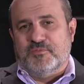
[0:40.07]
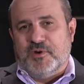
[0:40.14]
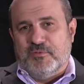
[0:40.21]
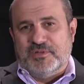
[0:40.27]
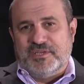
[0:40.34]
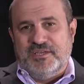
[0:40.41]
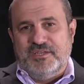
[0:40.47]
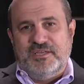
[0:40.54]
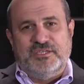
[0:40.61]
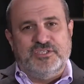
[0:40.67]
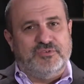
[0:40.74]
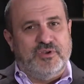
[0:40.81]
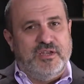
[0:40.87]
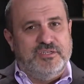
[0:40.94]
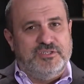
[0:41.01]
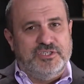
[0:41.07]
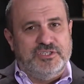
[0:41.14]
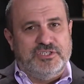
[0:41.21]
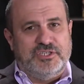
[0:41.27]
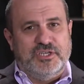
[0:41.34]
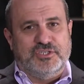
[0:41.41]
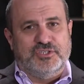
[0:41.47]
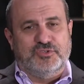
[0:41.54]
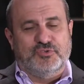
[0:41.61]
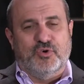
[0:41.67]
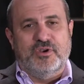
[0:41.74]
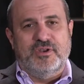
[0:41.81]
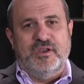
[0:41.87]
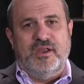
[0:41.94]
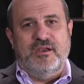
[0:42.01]
is a Republican strategist
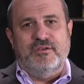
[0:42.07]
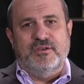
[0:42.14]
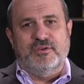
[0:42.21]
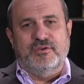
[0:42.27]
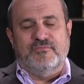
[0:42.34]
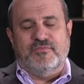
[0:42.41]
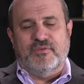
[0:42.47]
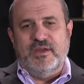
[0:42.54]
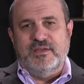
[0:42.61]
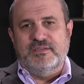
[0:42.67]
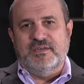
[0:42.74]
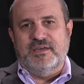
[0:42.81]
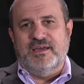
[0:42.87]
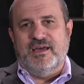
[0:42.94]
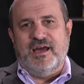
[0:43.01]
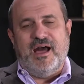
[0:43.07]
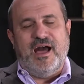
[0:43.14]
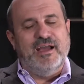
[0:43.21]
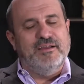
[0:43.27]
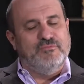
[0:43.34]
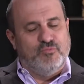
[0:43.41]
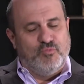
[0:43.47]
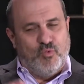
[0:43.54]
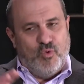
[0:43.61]
extraordinaire and a good friend. I